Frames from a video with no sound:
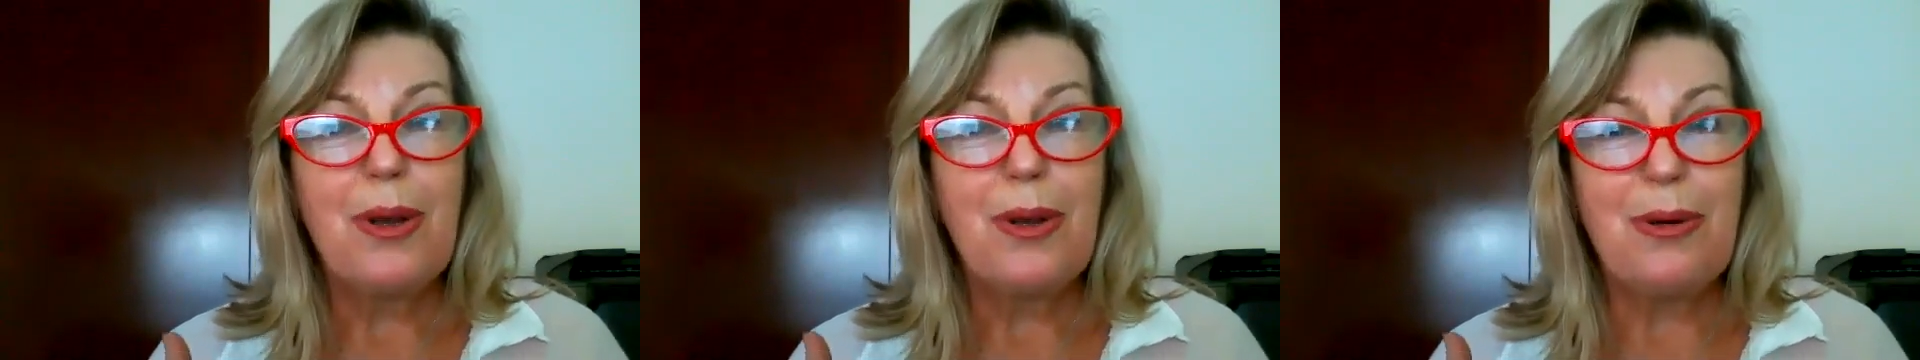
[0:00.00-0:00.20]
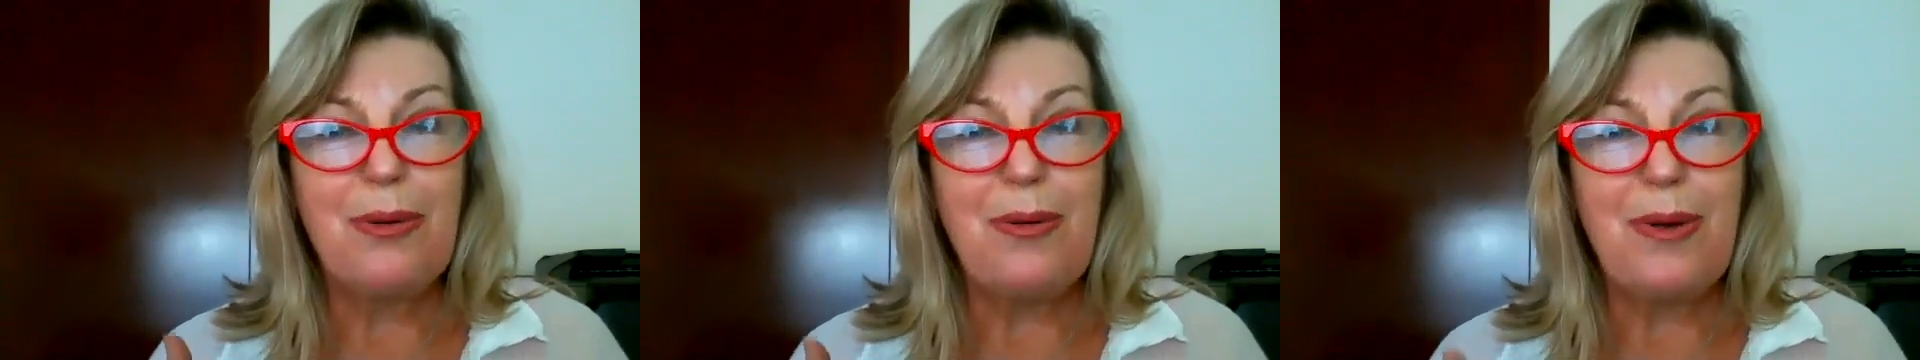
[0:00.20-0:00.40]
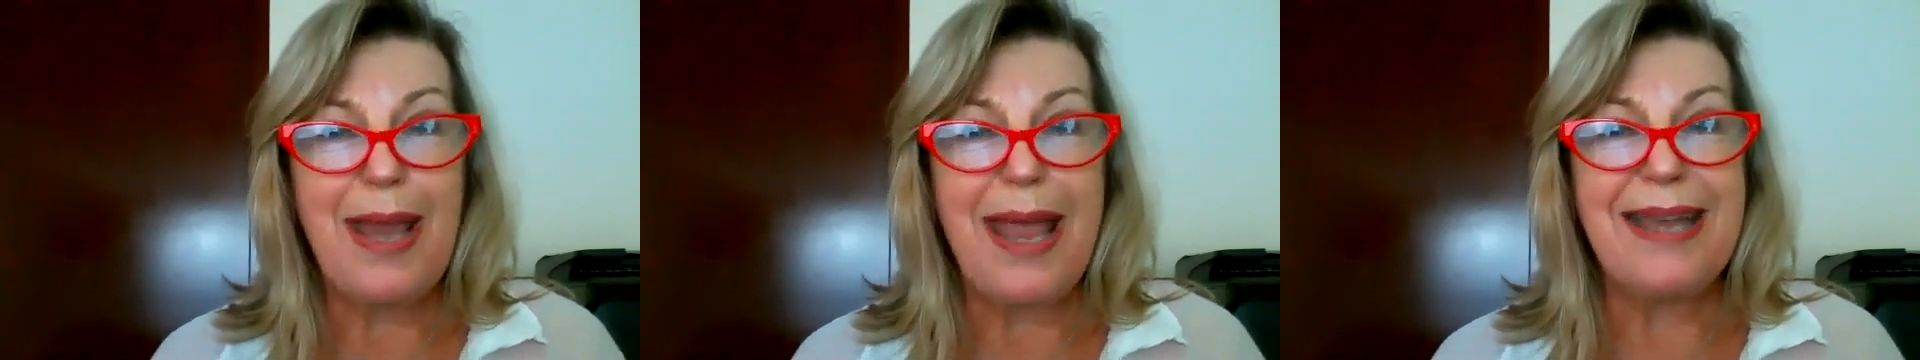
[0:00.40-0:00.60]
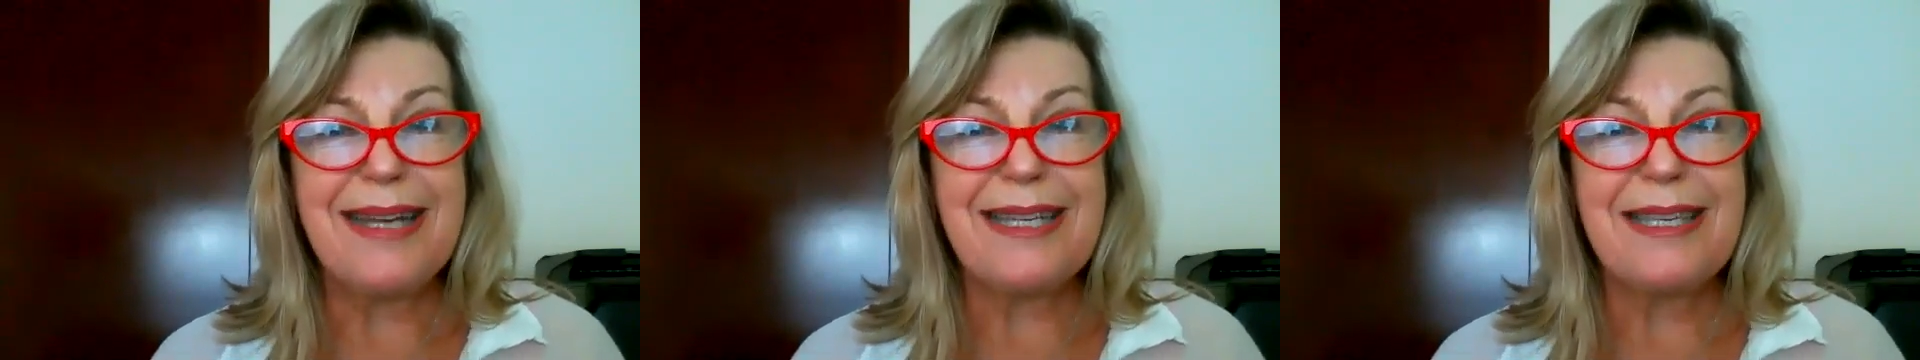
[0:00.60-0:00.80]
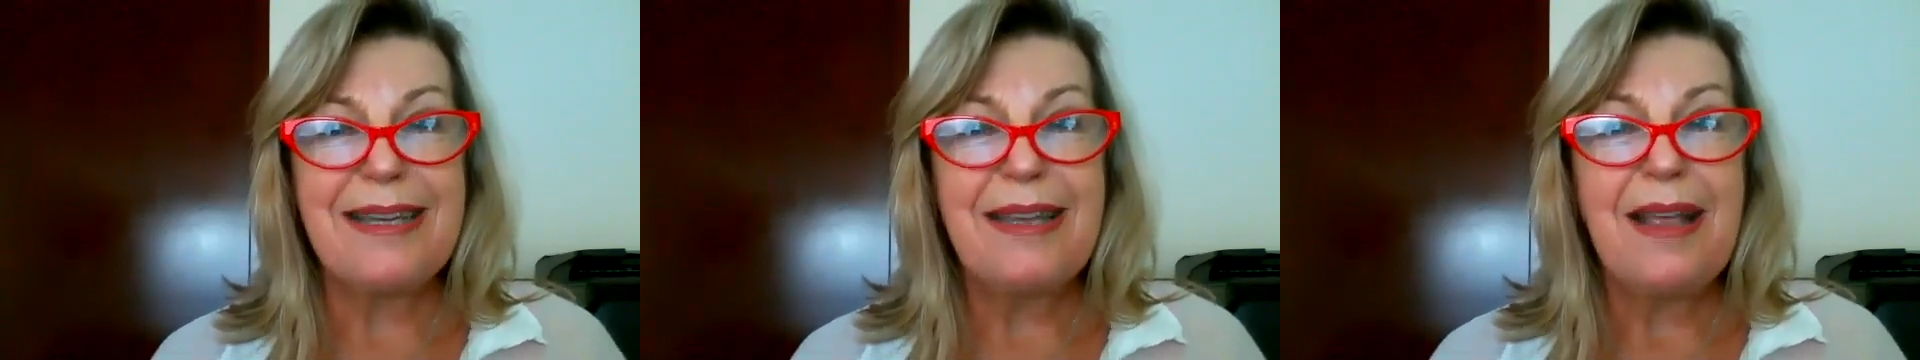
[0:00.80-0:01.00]

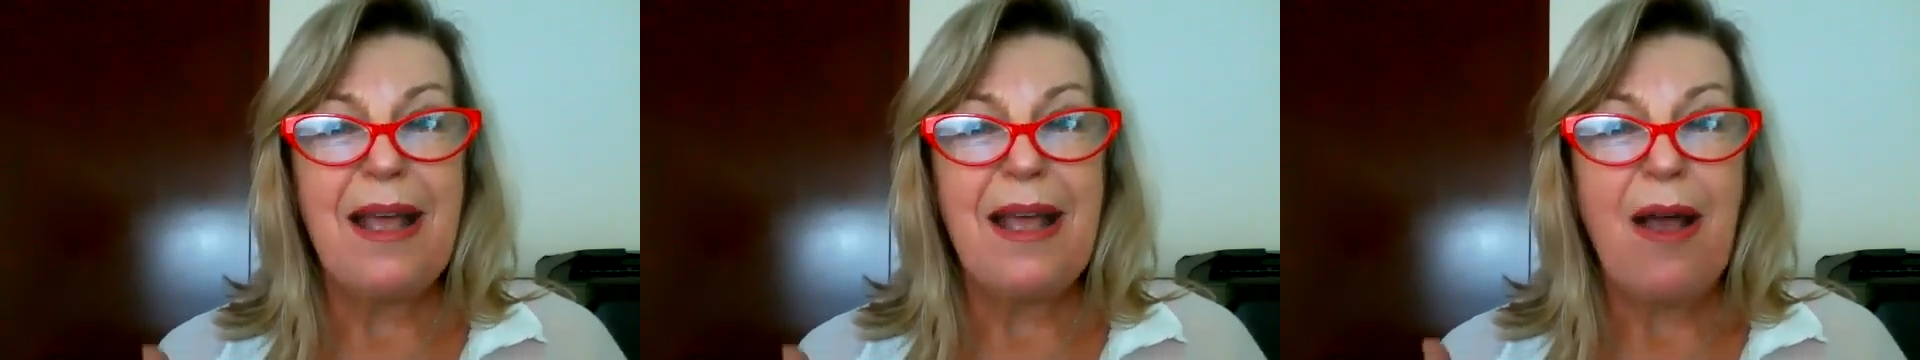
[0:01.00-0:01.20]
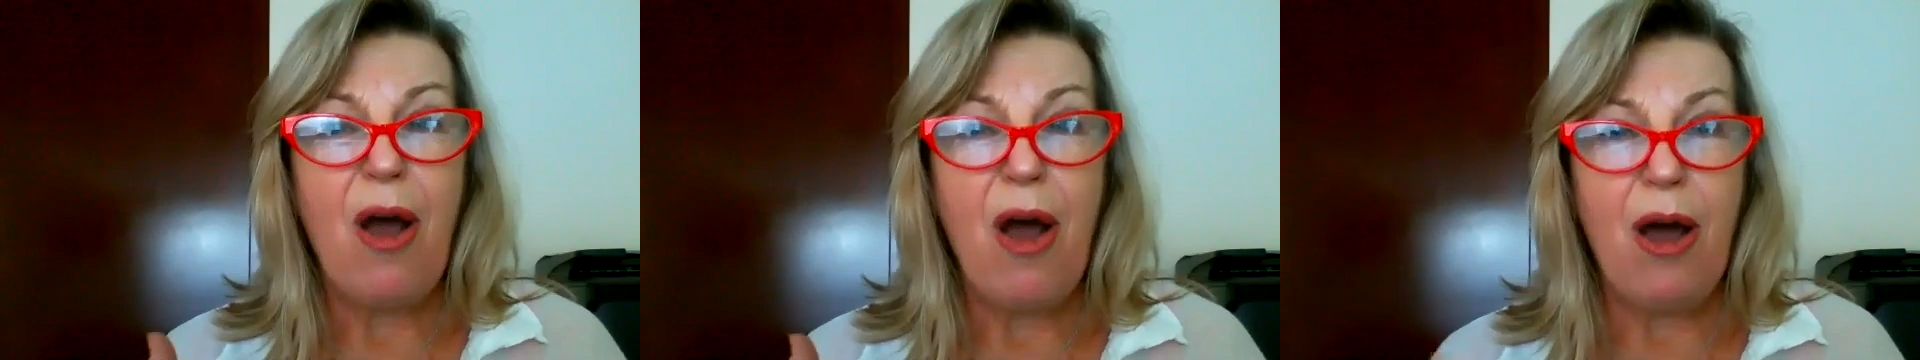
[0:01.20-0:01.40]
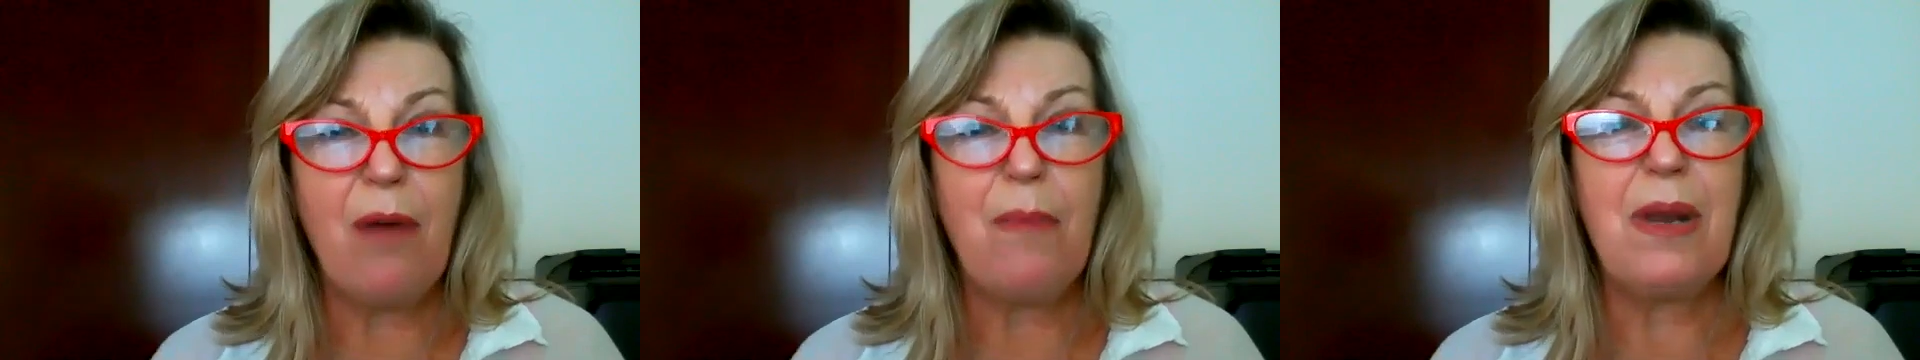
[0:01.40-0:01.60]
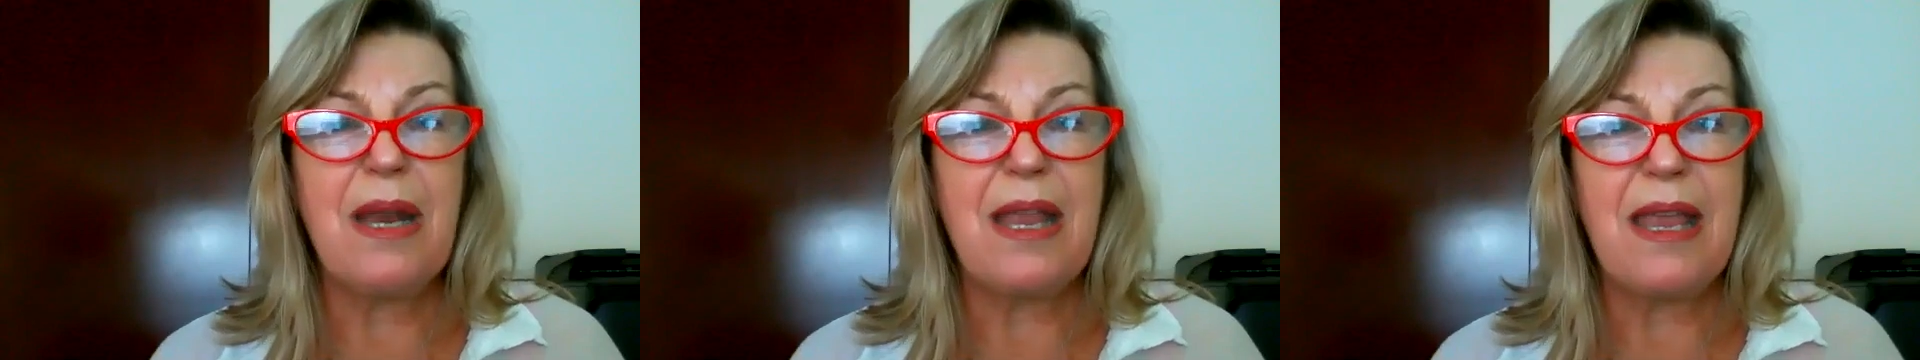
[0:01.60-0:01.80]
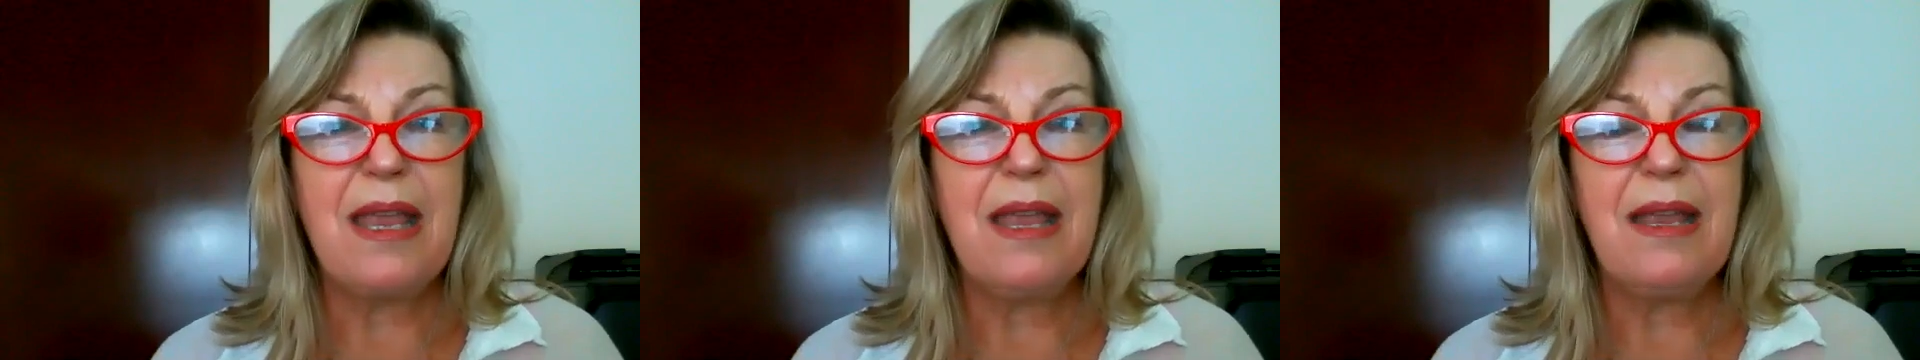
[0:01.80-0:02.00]
create
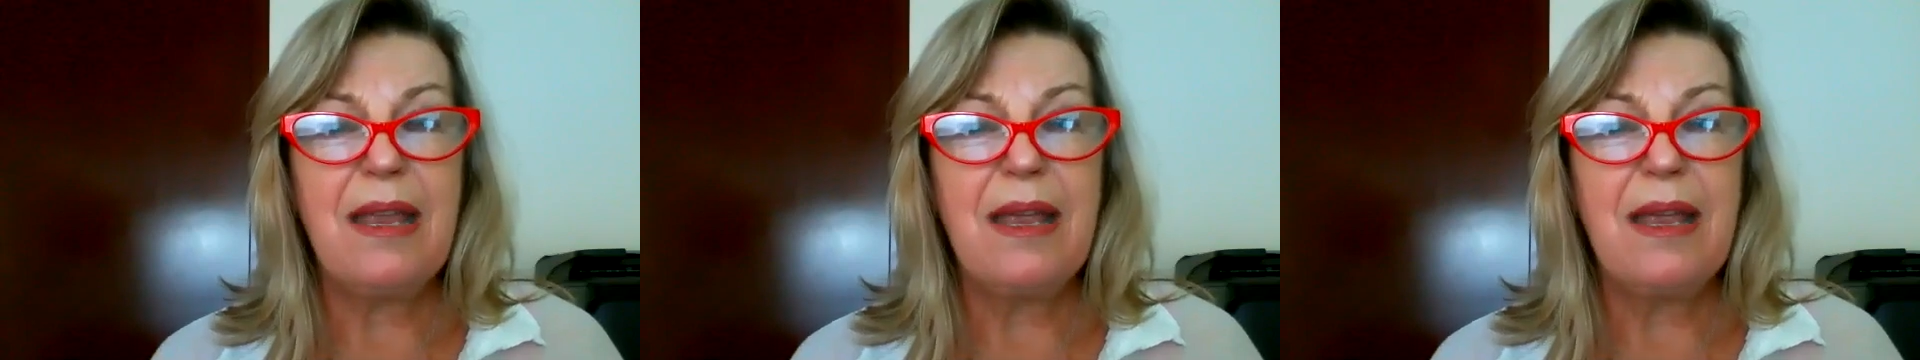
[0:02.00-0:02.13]
harmony